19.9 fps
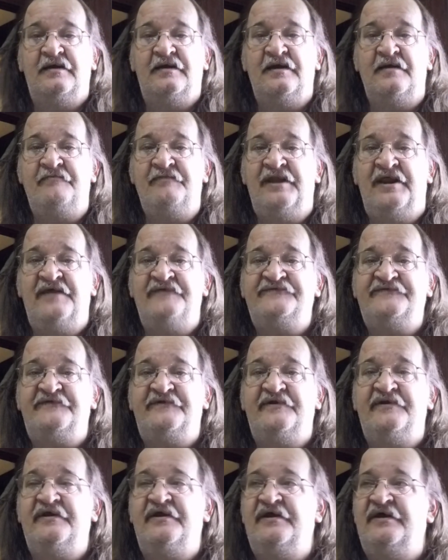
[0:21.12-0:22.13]
coming at you
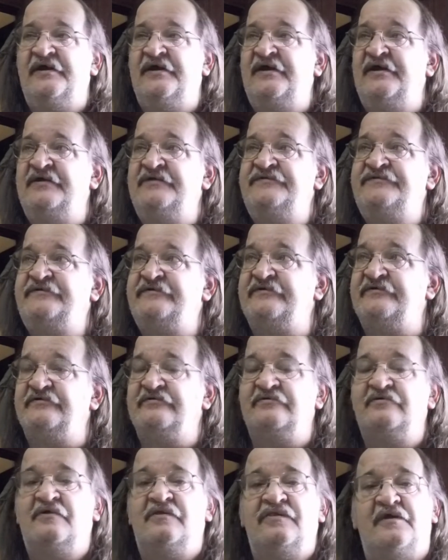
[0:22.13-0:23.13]
today
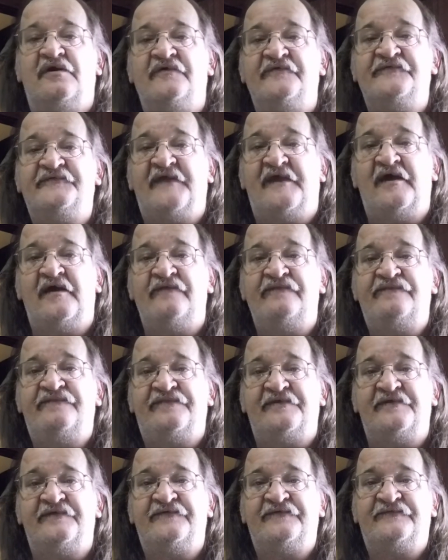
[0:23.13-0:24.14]
to close out
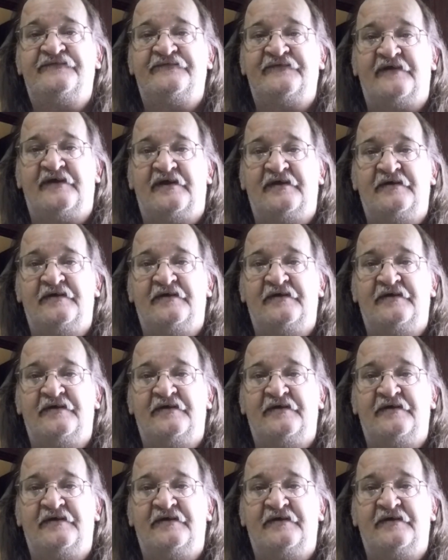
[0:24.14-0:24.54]
this